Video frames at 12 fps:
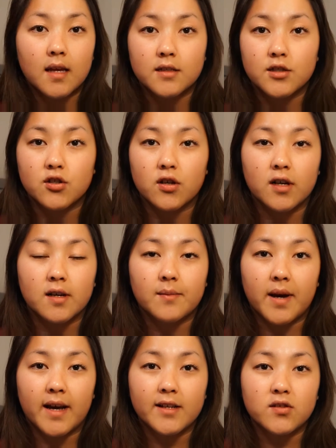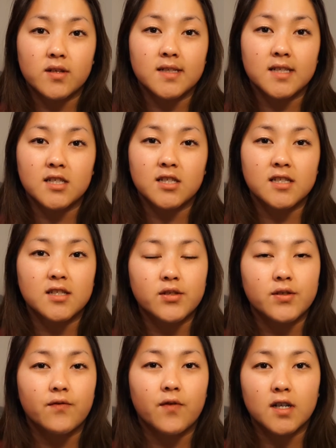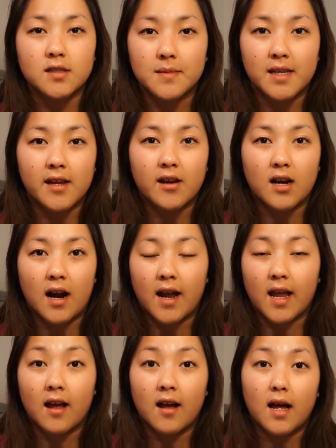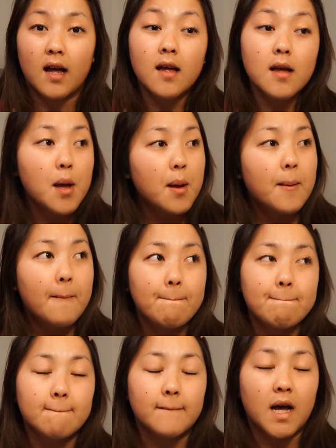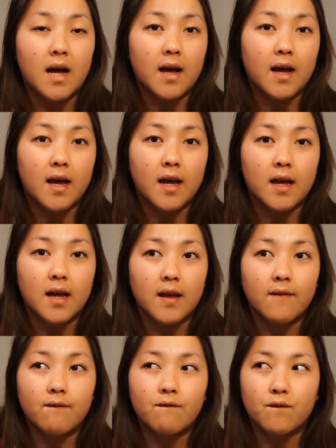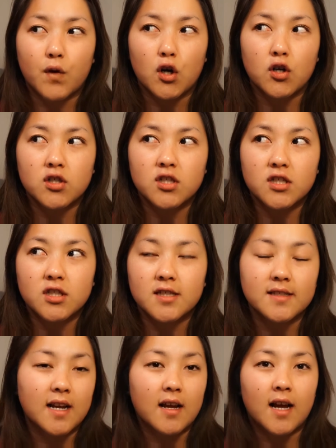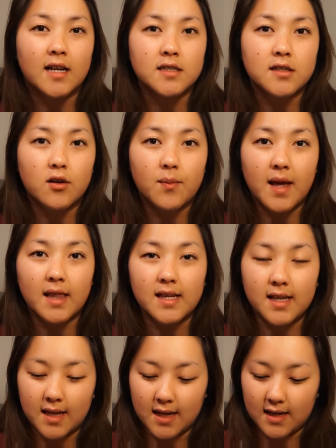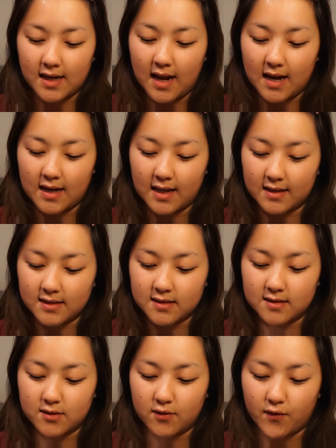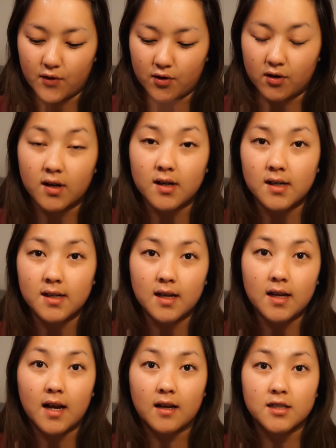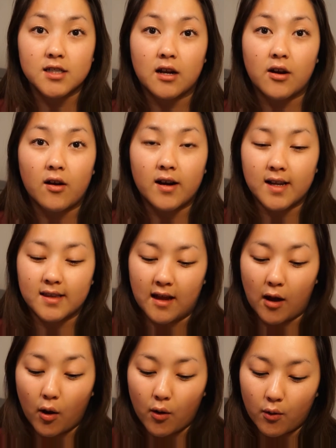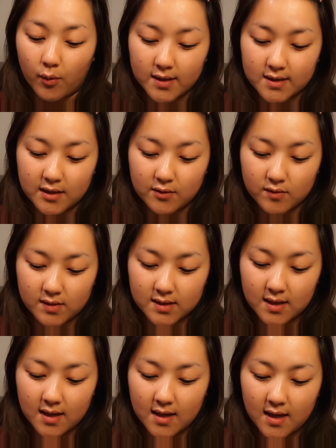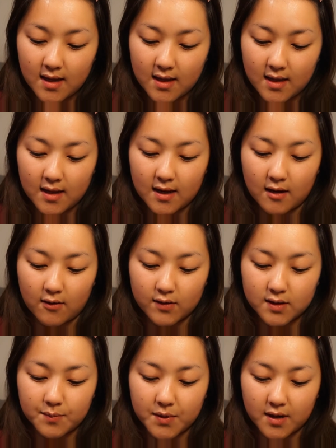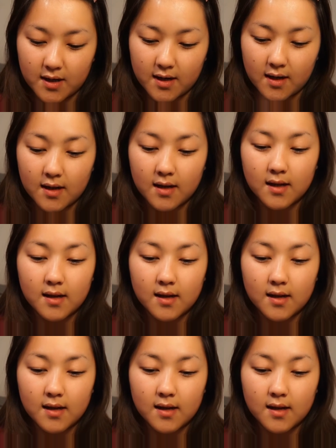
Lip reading: And during my transition to freshman year, I got my first eyeshadow palette, and it had like a silver eyeshadow on it that I always used, and I always put it